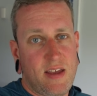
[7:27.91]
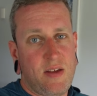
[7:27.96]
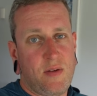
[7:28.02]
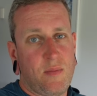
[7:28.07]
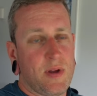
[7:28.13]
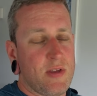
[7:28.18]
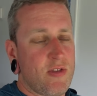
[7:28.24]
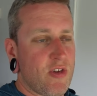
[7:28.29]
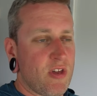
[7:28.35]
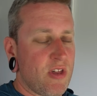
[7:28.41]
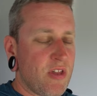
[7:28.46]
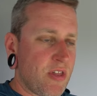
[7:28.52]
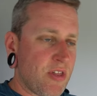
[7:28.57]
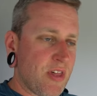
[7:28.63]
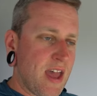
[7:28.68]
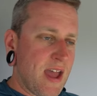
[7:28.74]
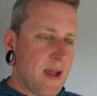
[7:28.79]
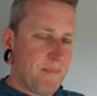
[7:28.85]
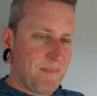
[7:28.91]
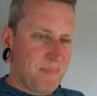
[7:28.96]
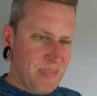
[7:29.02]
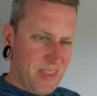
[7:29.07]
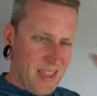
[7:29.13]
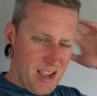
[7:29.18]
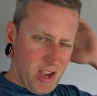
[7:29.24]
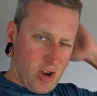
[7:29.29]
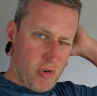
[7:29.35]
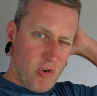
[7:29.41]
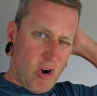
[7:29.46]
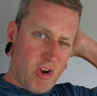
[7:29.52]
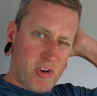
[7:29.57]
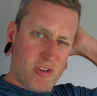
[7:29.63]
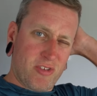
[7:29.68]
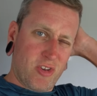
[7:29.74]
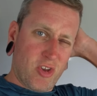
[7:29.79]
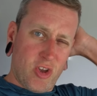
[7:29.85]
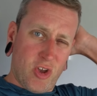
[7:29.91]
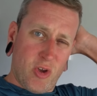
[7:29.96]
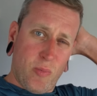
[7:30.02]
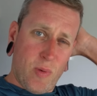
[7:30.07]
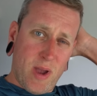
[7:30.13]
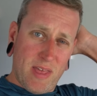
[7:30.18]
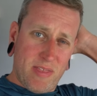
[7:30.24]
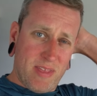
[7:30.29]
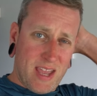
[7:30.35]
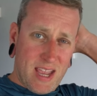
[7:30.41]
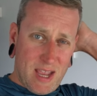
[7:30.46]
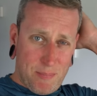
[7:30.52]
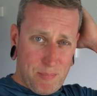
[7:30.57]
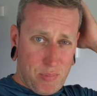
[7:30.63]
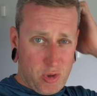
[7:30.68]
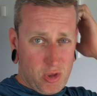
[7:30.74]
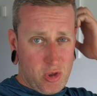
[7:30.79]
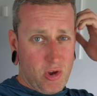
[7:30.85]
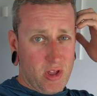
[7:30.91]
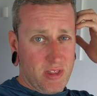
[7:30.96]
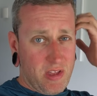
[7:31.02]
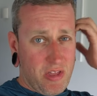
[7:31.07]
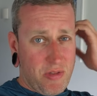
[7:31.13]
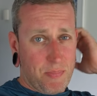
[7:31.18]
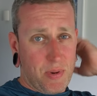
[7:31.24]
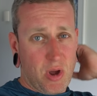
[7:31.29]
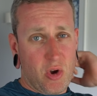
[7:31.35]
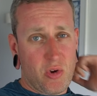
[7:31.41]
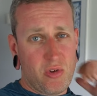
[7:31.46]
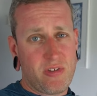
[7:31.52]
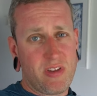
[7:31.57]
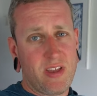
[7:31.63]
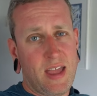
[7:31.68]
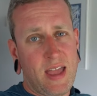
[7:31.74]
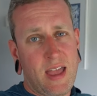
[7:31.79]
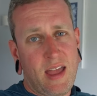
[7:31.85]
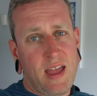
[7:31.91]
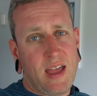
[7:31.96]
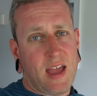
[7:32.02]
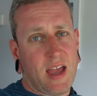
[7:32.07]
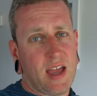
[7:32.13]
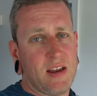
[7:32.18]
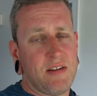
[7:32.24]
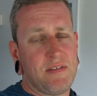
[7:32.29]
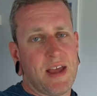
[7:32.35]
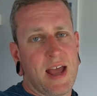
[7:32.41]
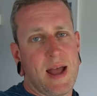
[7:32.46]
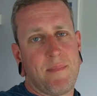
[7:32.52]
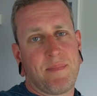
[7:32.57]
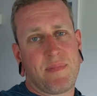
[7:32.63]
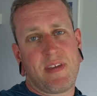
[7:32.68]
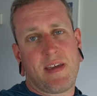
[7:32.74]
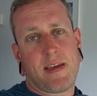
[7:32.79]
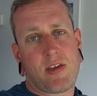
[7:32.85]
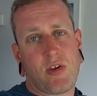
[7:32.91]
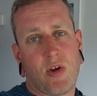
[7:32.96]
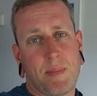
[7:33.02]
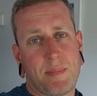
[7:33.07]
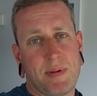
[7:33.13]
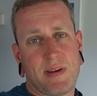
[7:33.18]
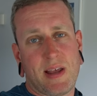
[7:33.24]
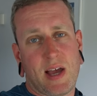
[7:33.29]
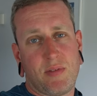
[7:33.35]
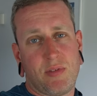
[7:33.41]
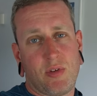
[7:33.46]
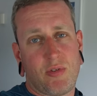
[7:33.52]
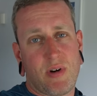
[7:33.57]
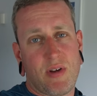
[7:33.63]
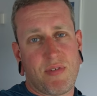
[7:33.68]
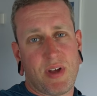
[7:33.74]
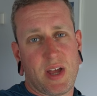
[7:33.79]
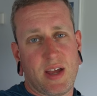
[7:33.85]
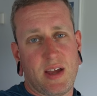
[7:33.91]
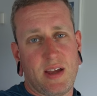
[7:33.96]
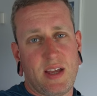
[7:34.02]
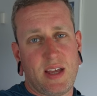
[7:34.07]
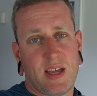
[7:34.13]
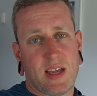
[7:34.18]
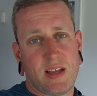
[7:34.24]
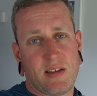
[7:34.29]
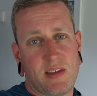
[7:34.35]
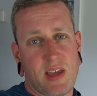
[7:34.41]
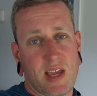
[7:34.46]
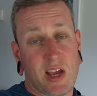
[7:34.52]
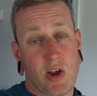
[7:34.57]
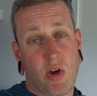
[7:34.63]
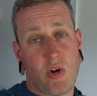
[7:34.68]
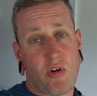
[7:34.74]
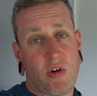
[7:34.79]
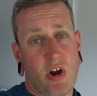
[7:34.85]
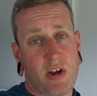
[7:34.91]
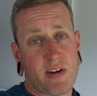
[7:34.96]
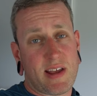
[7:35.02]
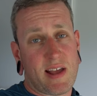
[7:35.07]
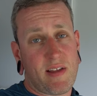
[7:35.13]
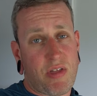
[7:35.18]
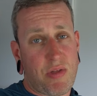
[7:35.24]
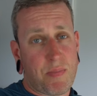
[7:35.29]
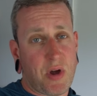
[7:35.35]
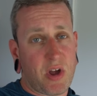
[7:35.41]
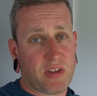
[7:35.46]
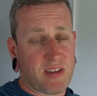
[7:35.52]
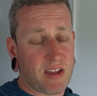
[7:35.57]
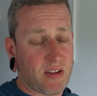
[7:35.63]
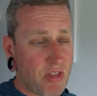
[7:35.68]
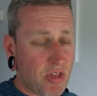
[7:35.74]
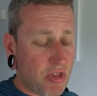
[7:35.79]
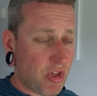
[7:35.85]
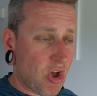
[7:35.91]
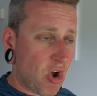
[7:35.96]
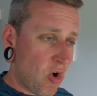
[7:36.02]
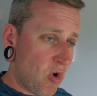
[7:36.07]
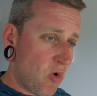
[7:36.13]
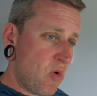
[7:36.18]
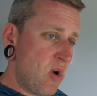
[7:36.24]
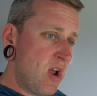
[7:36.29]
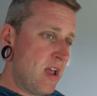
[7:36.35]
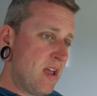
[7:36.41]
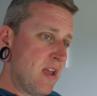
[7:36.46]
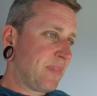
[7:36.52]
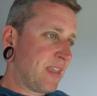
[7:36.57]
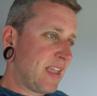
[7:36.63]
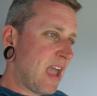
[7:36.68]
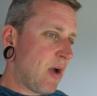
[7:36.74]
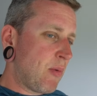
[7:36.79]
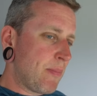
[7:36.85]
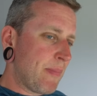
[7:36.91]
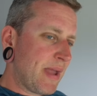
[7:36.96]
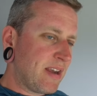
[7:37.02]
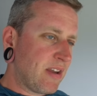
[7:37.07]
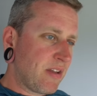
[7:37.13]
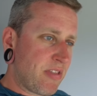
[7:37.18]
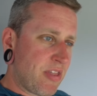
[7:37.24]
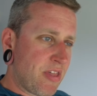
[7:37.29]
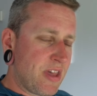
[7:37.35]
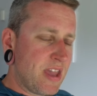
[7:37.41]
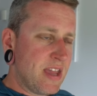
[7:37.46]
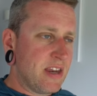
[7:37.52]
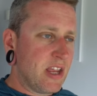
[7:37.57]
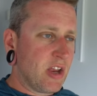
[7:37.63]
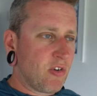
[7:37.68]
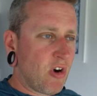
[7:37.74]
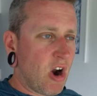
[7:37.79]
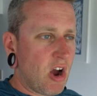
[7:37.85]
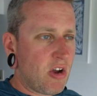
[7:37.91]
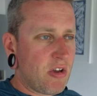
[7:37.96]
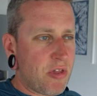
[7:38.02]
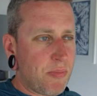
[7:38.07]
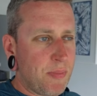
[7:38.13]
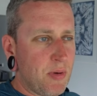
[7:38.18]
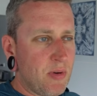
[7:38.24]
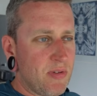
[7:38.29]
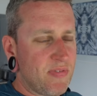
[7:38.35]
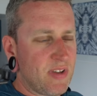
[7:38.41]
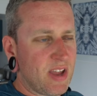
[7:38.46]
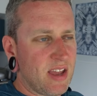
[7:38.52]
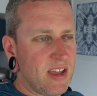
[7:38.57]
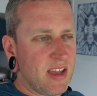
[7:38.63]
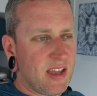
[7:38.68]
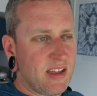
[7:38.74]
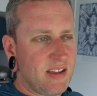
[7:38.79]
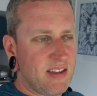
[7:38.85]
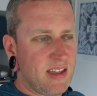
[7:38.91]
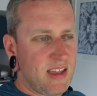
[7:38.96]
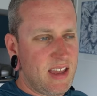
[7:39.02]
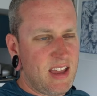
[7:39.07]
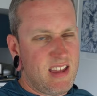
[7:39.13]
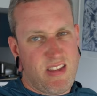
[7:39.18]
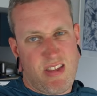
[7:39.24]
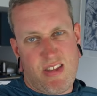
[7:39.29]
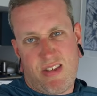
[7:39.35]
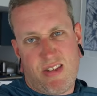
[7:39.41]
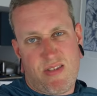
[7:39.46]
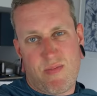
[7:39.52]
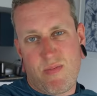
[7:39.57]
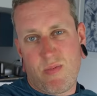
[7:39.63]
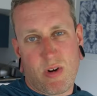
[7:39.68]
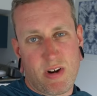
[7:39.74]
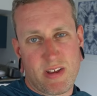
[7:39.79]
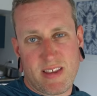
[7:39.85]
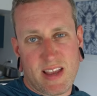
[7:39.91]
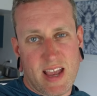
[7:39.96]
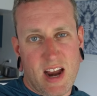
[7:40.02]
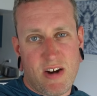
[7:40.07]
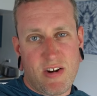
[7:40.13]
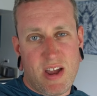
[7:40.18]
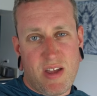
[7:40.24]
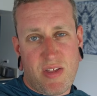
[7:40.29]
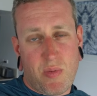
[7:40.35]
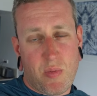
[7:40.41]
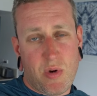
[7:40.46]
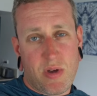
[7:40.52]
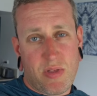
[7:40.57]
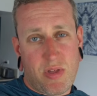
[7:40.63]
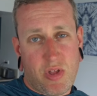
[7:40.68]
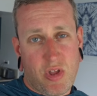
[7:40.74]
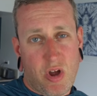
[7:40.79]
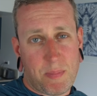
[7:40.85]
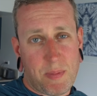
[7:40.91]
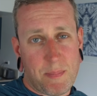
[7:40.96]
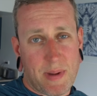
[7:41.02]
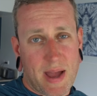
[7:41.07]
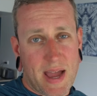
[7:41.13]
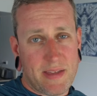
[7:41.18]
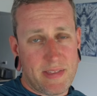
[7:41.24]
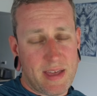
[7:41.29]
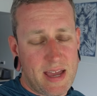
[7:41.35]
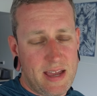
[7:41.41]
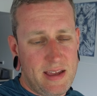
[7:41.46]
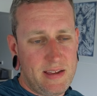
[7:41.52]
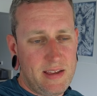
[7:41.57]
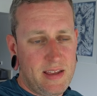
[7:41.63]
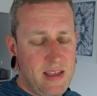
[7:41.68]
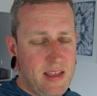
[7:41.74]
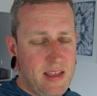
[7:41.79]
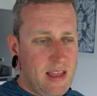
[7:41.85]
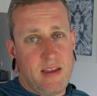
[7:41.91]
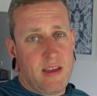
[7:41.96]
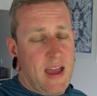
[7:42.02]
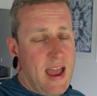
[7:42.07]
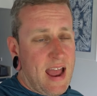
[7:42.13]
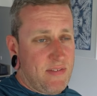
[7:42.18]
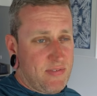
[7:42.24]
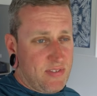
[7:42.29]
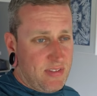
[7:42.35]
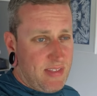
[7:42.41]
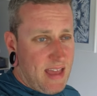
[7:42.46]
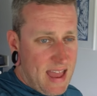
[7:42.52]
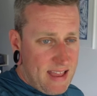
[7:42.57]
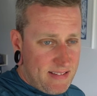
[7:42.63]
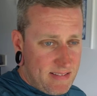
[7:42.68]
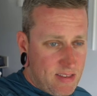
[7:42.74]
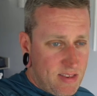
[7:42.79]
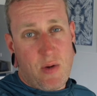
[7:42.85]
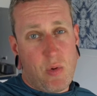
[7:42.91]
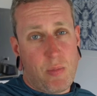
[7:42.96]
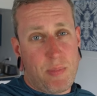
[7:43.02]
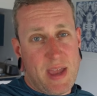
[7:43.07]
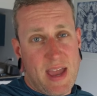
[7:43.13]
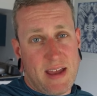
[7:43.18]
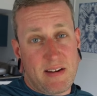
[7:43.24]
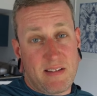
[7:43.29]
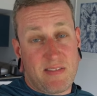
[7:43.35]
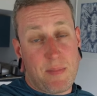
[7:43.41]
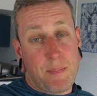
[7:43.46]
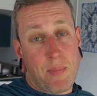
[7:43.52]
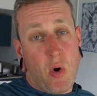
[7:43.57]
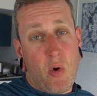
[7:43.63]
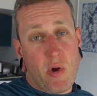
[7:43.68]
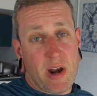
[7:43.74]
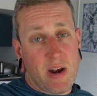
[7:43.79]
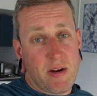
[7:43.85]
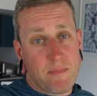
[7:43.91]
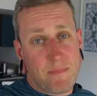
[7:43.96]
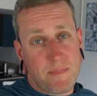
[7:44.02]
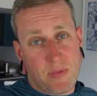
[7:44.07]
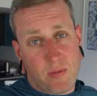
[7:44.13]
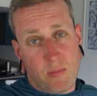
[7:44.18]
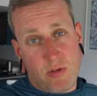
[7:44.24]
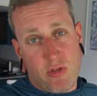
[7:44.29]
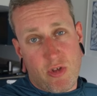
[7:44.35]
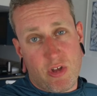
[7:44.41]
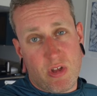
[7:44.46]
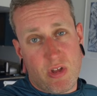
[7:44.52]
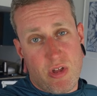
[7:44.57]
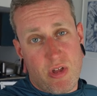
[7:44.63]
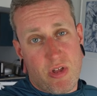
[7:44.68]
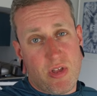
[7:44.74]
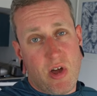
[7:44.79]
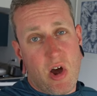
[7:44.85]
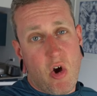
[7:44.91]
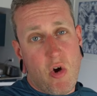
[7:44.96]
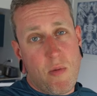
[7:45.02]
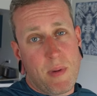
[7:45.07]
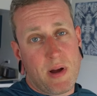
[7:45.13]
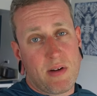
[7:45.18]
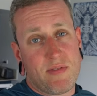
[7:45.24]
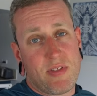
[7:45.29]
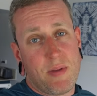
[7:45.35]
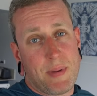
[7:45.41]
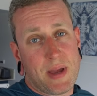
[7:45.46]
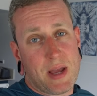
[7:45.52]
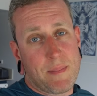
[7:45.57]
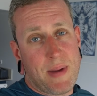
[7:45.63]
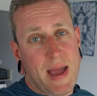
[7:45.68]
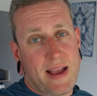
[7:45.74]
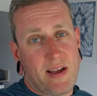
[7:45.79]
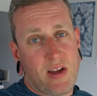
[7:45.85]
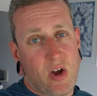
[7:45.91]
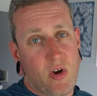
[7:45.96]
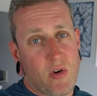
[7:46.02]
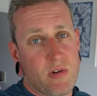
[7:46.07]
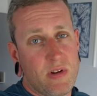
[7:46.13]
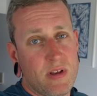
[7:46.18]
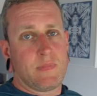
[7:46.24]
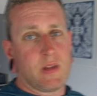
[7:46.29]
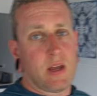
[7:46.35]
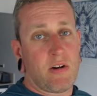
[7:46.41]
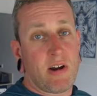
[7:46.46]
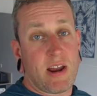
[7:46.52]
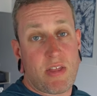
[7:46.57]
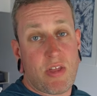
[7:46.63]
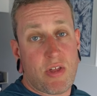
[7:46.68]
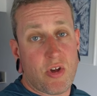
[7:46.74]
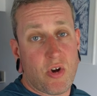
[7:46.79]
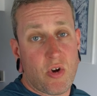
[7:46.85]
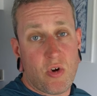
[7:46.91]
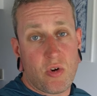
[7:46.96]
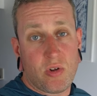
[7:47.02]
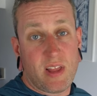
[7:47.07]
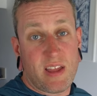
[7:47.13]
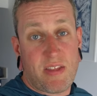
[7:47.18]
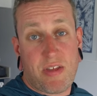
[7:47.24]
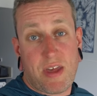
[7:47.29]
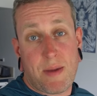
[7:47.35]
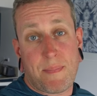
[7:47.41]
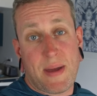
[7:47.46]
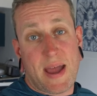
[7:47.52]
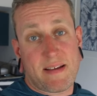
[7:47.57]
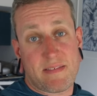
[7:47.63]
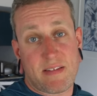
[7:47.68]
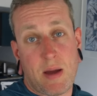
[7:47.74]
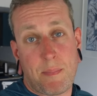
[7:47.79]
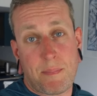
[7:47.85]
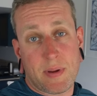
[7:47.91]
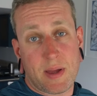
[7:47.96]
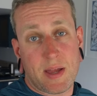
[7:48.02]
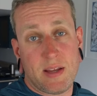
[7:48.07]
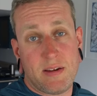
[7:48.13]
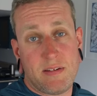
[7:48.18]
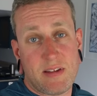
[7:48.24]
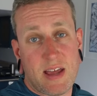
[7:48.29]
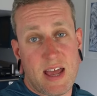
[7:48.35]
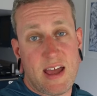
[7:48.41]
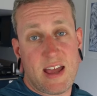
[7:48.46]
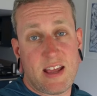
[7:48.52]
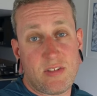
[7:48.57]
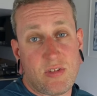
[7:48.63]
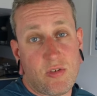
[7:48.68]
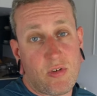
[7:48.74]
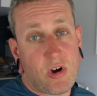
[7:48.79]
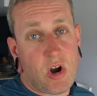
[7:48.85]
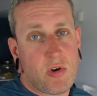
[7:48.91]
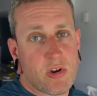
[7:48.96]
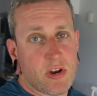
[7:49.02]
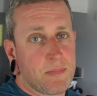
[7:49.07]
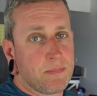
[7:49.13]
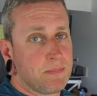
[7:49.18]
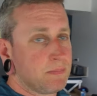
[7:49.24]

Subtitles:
which is like a croc tour where they put you on this boat and take you up and down the river, and you can go crocodile spotting. So yeah, we might not see any crocs, but we figure, hey, we're in the area, it's worth stopping by there. After that, we'll be heading to Bowen, which is the home of the big mango. All right, so let's get packed up and hit the road.